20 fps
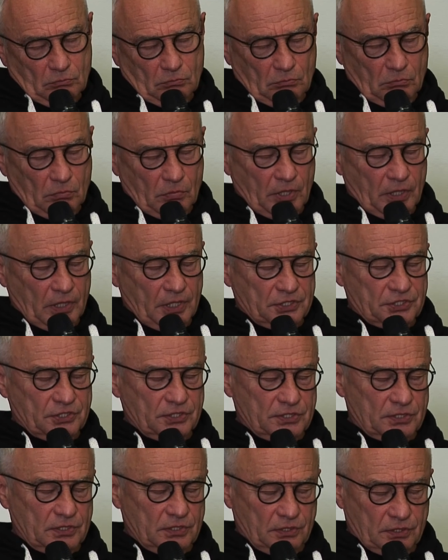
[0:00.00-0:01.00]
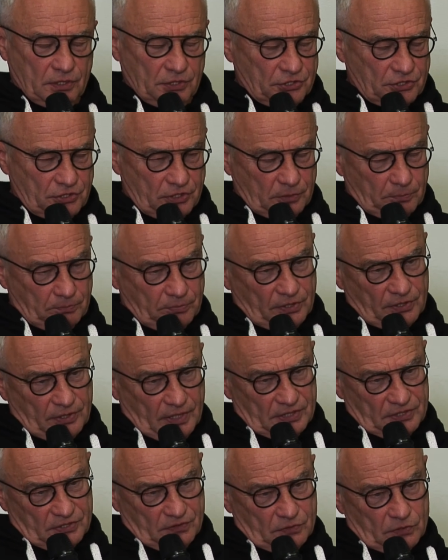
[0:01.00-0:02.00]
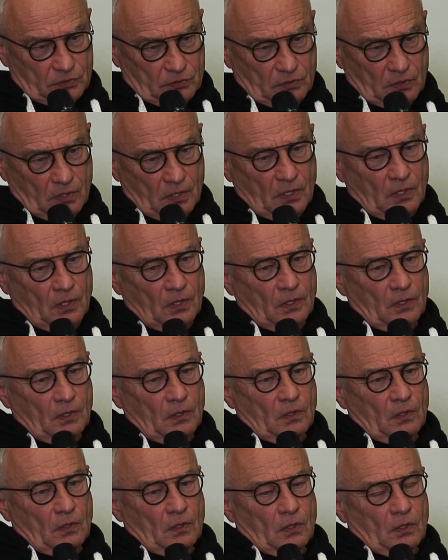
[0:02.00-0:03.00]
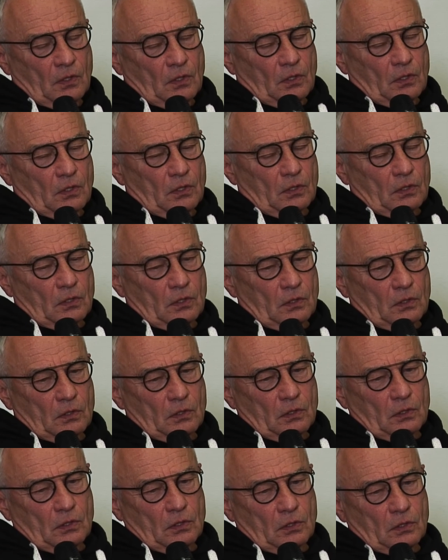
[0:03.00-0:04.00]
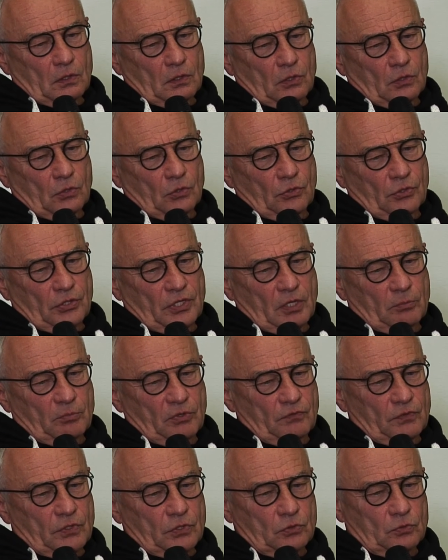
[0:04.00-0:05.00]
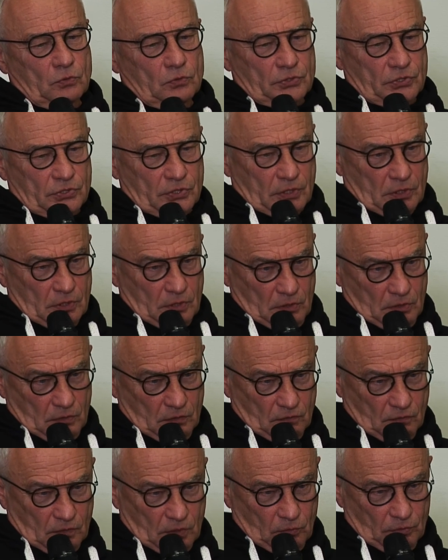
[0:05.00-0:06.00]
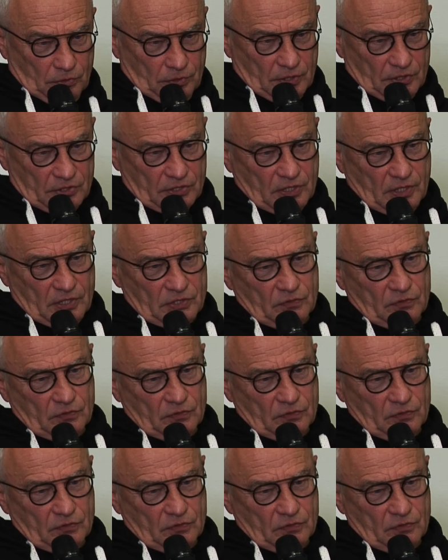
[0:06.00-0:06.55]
So back to our shop, like I said, we didn't have that many students there.